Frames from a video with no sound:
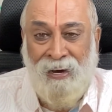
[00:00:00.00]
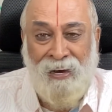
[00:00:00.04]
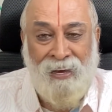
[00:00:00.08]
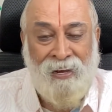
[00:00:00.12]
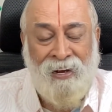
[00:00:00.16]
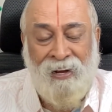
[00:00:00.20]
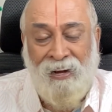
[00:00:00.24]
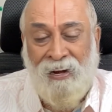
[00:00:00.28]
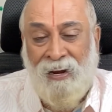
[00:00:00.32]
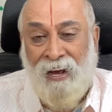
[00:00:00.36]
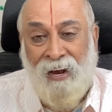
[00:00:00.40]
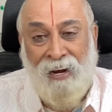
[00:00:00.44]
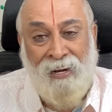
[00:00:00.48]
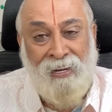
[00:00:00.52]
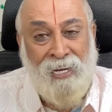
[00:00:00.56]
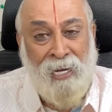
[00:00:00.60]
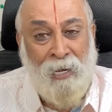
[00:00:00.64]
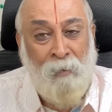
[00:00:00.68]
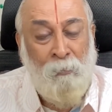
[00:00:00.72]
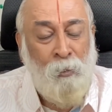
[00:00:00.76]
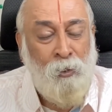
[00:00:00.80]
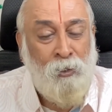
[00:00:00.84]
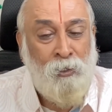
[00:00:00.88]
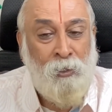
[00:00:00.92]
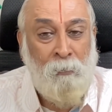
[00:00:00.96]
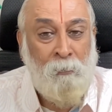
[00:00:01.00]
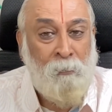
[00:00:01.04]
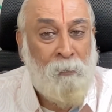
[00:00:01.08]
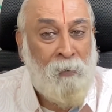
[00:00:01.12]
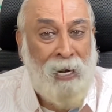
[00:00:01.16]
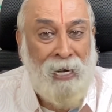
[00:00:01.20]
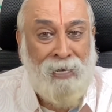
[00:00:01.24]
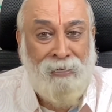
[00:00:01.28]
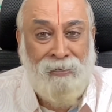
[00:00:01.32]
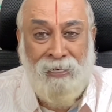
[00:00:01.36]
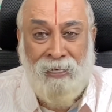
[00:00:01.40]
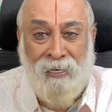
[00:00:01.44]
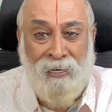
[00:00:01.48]
are not able to
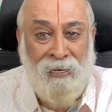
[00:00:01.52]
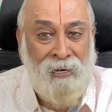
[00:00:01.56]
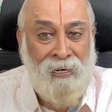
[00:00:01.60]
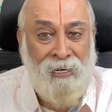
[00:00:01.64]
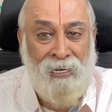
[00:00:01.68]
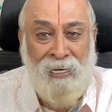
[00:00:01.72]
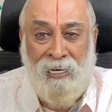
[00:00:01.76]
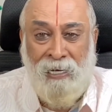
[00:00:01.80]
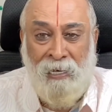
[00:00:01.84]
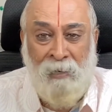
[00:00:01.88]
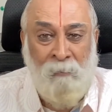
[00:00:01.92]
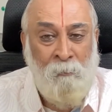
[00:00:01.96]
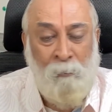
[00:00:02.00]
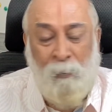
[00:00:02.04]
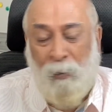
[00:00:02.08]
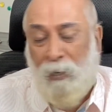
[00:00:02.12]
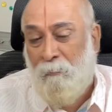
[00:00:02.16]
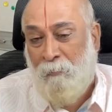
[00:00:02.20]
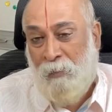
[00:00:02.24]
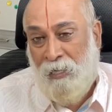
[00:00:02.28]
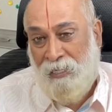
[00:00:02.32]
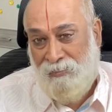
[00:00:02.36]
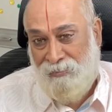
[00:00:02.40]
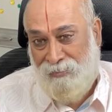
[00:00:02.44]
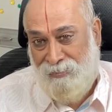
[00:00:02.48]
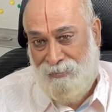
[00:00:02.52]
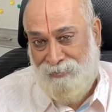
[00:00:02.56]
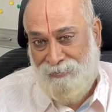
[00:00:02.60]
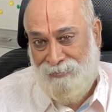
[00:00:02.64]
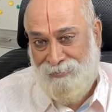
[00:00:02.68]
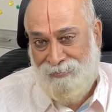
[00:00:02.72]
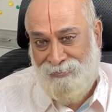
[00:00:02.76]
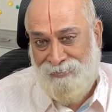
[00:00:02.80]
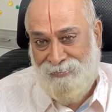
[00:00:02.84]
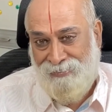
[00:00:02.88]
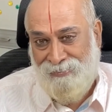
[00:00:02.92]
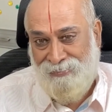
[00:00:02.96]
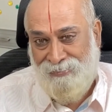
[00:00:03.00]
practically
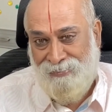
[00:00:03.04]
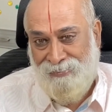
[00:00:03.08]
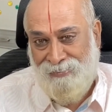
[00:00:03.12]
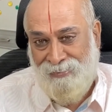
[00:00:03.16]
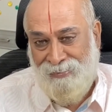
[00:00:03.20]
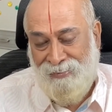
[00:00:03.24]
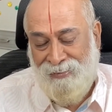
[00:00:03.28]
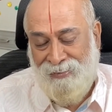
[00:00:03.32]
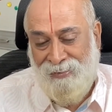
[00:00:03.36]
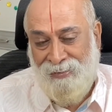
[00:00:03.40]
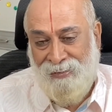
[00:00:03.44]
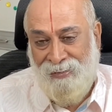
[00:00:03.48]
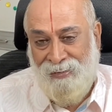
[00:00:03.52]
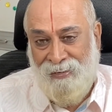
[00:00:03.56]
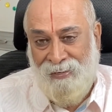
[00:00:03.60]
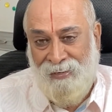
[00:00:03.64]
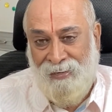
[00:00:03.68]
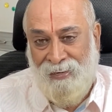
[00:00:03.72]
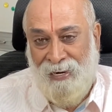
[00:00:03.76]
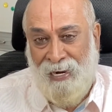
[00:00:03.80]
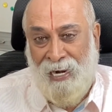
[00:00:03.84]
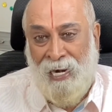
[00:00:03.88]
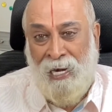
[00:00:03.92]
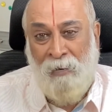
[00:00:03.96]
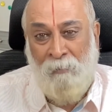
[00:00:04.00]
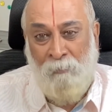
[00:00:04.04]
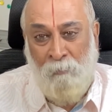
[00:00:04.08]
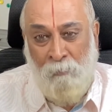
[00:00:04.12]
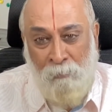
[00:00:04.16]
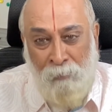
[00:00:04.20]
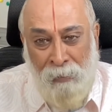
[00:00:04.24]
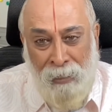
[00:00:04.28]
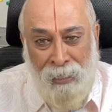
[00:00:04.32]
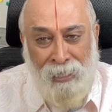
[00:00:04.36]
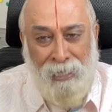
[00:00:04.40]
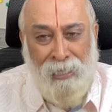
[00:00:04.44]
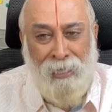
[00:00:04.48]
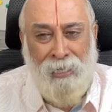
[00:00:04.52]
implement
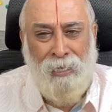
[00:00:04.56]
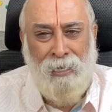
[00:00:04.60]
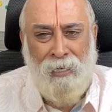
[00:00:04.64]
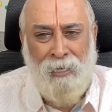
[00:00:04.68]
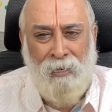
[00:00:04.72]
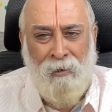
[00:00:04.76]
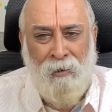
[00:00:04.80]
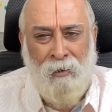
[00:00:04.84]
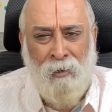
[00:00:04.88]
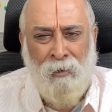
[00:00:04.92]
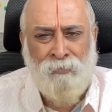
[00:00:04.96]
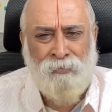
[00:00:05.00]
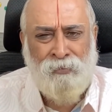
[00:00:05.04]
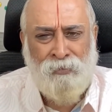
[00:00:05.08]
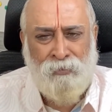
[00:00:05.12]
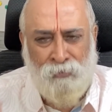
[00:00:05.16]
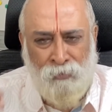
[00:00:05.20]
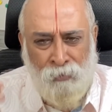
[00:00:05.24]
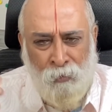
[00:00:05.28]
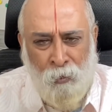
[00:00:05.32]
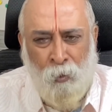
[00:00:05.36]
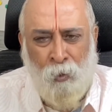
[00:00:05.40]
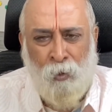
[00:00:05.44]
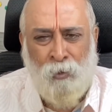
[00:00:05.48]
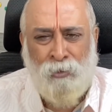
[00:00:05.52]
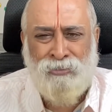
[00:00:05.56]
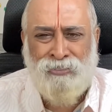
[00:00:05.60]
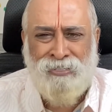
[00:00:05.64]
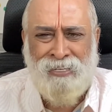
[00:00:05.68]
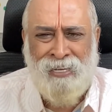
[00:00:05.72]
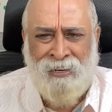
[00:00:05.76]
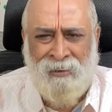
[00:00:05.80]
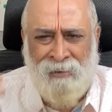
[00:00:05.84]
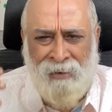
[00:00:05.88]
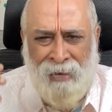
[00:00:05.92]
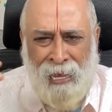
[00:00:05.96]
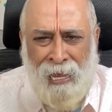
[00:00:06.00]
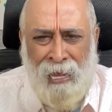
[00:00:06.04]
and be of source
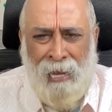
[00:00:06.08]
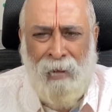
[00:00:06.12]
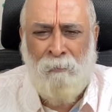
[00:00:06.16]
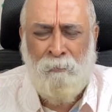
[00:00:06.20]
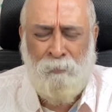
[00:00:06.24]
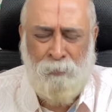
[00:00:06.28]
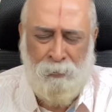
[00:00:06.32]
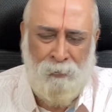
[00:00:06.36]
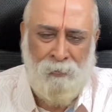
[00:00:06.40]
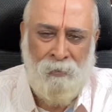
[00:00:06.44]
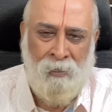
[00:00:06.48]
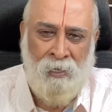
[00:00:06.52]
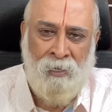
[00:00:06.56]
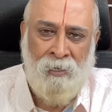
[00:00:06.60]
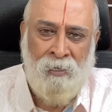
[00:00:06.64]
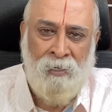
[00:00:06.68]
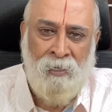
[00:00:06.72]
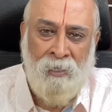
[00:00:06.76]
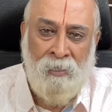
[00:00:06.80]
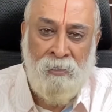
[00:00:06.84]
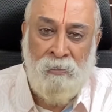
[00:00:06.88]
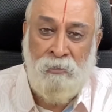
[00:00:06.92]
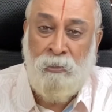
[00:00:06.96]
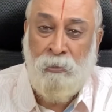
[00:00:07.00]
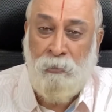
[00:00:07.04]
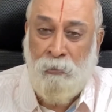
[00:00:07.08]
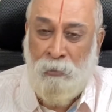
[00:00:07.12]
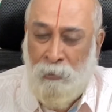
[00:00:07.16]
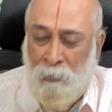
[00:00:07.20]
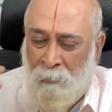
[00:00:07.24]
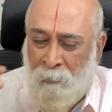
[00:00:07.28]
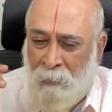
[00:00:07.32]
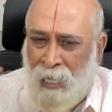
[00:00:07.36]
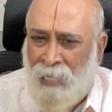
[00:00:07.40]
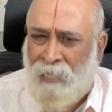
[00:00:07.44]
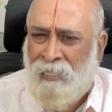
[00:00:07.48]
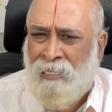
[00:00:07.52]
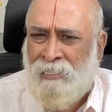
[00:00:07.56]
and help to
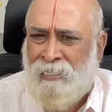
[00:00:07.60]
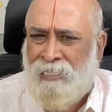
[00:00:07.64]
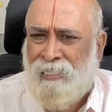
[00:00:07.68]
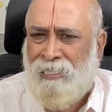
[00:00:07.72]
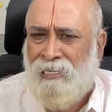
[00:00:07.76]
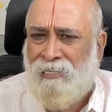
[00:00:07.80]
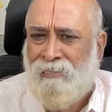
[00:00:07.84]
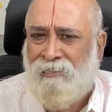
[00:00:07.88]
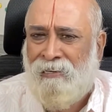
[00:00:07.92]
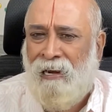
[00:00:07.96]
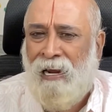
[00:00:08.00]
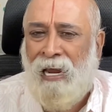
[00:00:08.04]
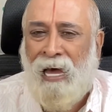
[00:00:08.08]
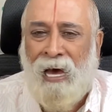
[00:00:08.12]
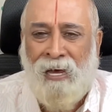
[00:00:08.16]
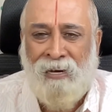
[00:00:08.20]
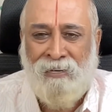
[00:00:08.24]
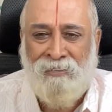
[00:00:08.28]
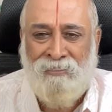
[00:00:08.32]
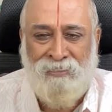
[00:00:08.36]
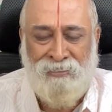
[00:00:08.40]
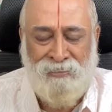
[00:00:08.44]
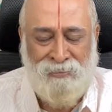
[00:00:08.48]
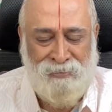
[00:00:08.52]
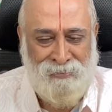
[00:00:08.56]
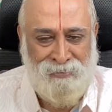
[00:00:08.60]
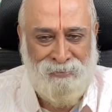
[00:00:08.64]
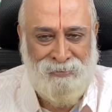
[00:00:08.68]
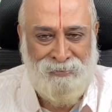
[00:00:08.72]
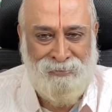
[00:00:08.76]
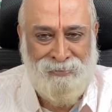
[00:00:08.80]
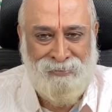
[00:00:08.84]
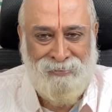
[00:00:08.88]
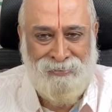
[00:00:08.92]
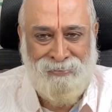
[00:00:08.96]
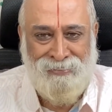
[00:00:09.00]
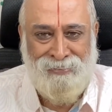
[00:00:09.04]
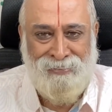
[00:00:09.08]
humanity at
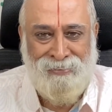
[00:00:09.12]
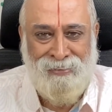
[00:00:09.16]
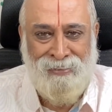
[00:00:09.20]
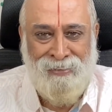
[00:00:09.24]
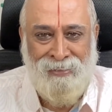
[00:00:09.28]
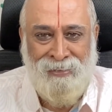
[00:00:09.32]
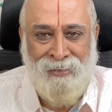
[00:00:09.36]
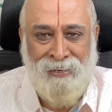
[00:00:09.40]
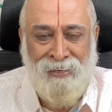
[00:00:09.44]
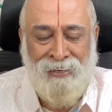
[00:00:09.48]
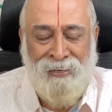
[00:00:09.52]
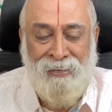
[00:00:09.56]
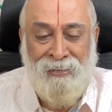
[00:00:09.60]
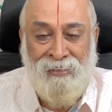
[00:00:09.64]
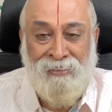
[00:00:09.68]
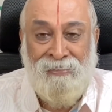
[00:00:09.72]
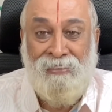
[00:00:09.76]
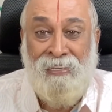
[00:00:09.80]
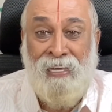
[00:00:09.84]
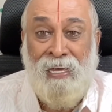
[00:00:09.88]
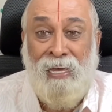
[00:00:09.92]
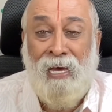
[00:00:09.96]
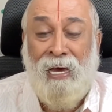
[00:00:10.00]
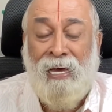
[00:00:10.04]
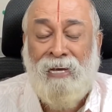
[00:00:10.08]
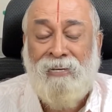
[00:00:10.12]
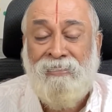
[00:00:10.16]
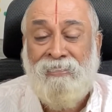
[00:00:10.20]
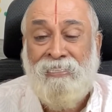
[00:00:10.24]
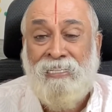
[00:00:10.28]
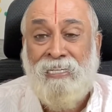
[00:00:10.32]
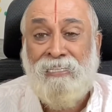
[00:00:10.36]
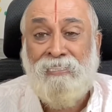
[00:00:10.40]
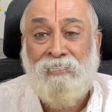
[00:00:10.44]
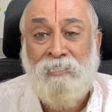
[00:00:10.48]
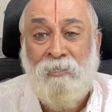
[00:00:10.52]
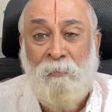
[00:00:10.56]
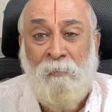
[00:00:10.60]
large. They are
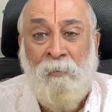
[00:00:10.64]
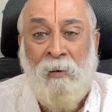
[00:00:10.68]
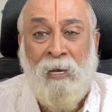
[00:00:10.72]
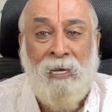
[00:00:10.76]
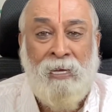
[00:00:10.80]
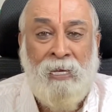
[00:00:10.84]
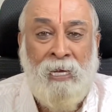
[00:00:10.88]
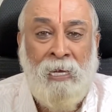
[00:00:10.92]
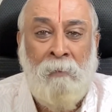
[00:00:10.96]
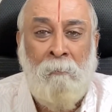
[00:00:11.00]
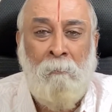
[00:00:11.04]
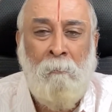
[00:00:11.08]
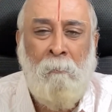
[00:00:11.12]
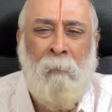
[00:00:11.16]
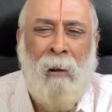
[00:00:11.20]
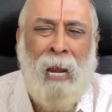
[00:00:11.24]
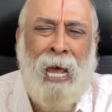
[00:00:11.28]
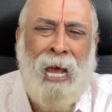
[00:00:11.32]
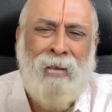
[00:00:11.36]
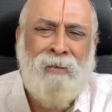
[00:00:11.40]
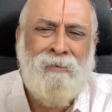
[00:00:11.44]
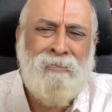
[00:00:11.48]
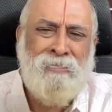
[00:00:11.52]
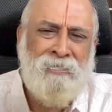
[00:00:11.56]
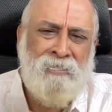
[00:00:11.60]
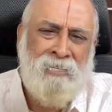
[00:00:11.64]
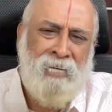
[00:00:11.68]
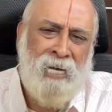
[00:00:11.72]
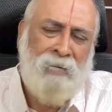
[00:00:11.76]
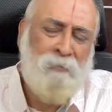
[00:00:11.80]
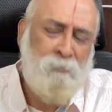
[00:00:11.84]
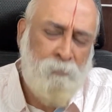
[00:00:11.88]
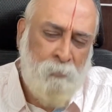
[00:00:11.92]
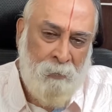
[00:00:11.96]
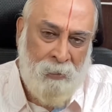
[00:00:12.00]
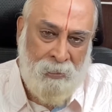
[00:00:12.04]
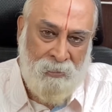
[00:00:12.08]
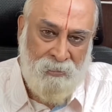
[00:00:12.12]
just making blank
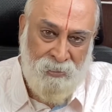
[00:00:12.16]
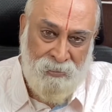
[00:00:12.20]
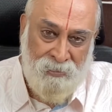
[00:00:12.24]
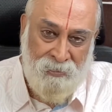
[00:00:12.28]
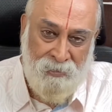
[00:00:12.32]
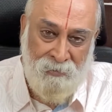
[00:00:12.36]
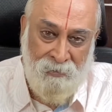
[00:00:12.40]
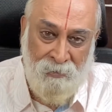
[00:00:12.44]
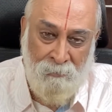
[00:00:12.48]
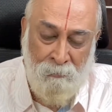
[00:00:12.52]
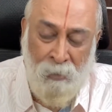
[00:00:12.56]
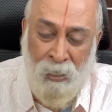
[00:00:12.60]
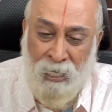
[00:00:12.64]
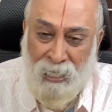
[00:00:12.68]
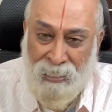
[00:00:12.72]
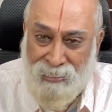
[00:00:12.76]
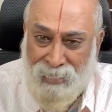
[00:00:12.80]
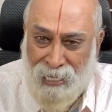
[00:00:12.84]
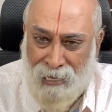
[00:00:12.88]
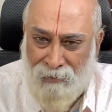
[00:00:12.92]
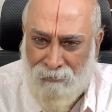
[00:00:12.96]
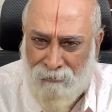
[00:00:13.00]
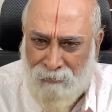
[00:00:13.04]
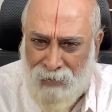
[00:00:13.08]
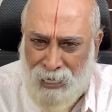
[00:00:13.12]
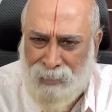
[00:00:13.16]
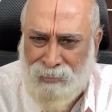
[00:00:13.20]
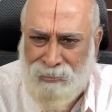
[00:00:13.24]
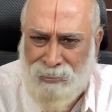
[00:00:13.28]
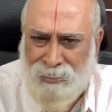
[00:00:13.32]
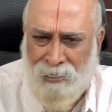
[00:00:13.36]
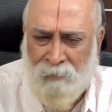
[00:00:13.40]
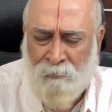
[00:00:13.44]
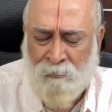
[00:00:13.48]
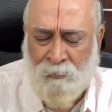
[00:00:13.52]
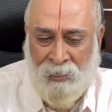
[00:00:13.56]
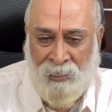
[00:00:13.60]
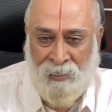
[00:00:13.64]
statements because they have
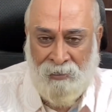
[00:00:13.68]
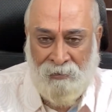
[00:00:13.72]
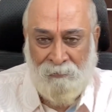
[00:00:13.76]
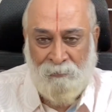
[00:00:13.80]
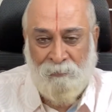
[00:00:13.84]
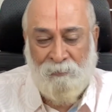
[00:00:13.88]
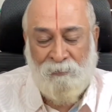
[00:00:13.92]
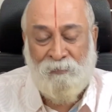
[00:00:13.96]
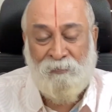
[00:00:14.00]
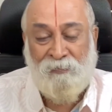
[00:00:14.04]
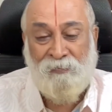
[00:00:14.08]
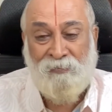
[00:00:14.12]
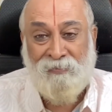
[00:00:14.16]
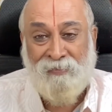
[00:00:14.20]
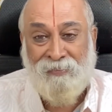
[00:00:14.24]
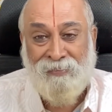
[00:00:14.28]
read something.